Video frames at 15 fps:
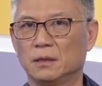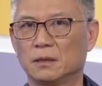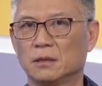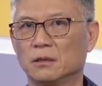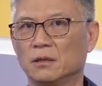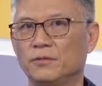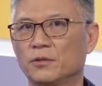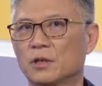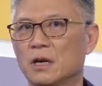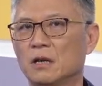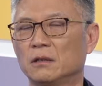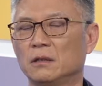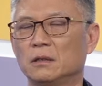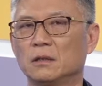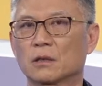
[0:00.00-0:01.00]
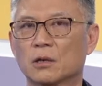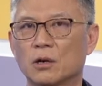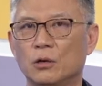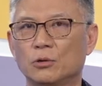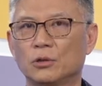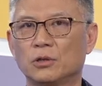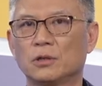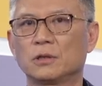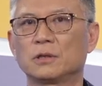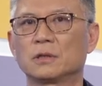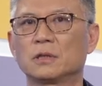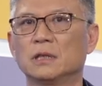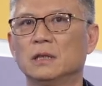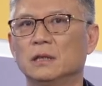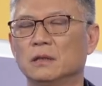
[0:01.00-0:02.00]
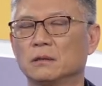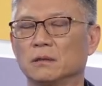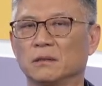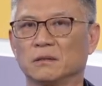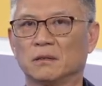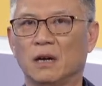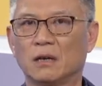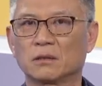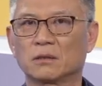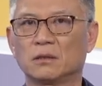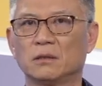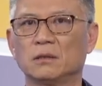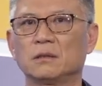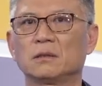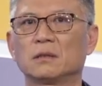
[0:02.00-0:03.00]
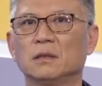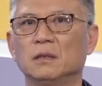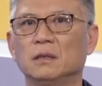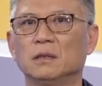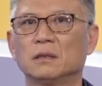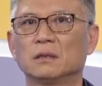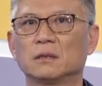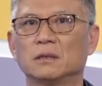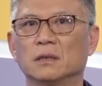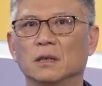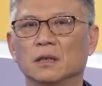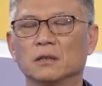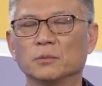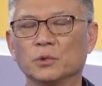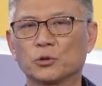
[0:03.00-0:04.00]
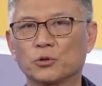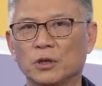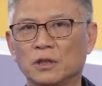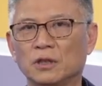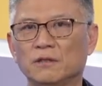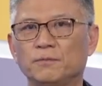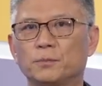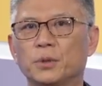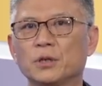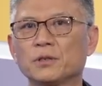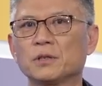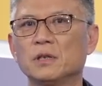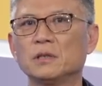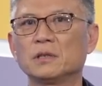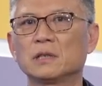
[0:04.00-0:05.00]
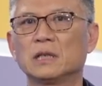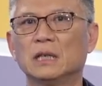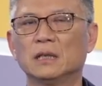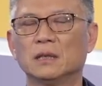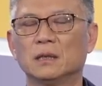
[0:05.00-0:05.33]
So if you count in the coaches, the doctors, the administrative persons,